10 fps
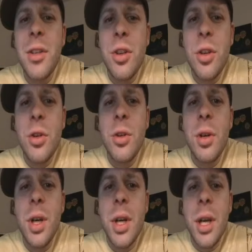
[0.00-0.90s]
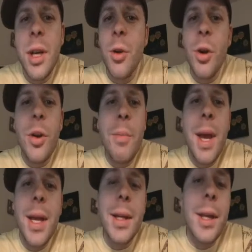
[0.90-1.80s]
to do in order to
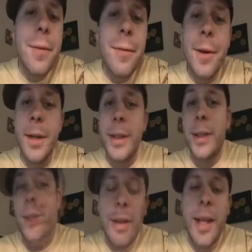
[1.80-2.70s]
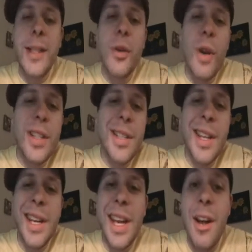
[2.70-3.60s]
make a difference? That's a
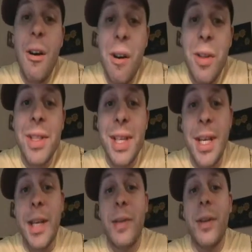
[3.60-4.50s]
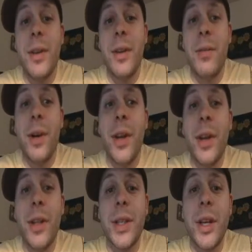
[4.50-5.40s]
question that I get all the time,
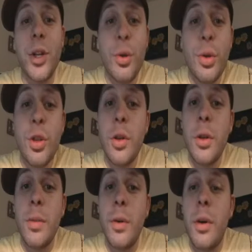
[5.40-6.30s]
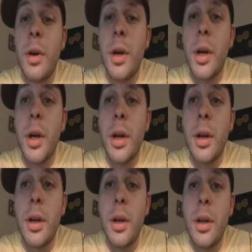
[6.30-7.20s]
whether it's on YouTube
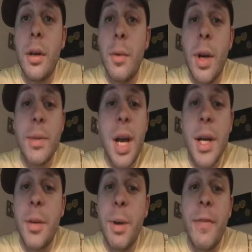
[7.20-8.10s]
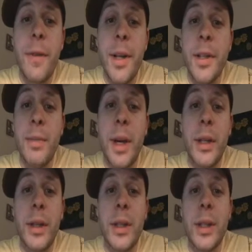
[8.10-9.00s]
or when I'm talking to my friends
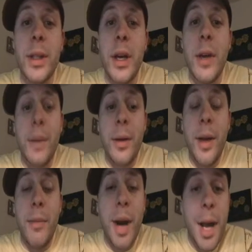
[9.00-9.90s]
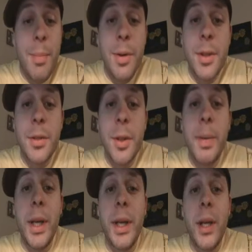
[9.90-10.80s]
about this stuff. In my personal
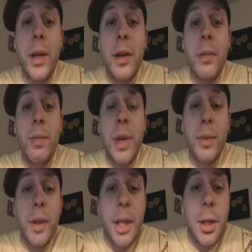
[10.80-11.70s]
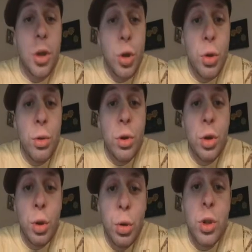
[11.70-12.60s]
opinion, people need to do
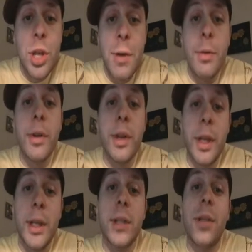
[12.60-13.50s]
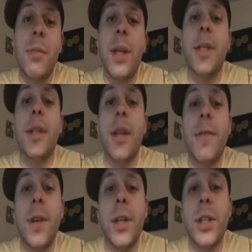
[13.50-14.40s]
two general things to make
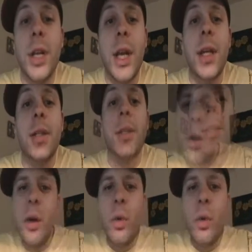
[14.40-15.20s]
significant change.